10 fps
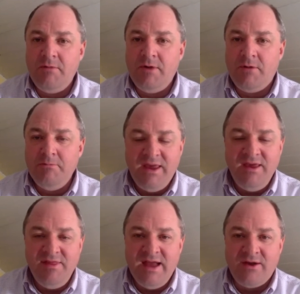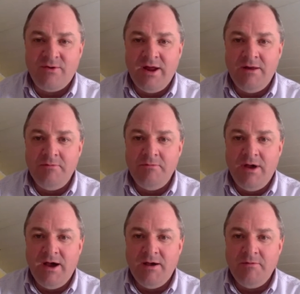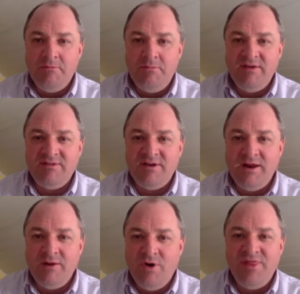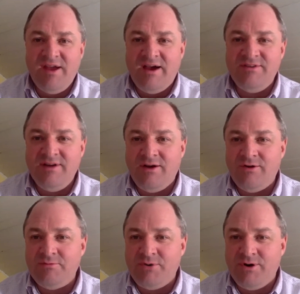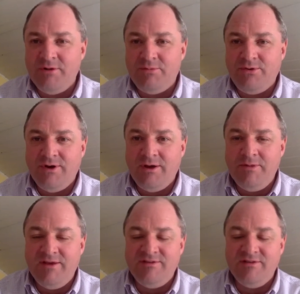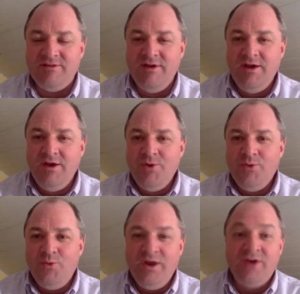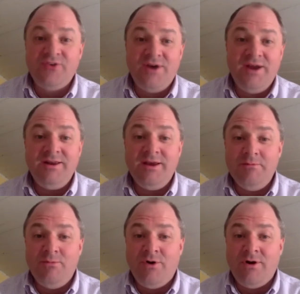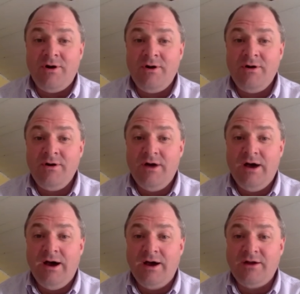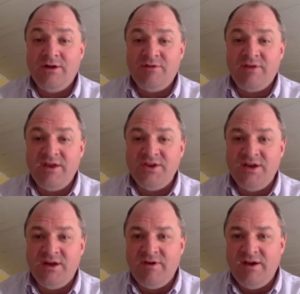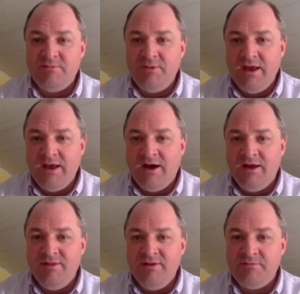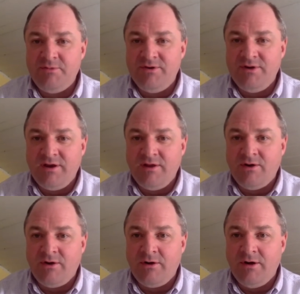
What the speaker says: making that grant based on a $1,000 per employee basis. We are trying to get more clarification out of SBA on this particular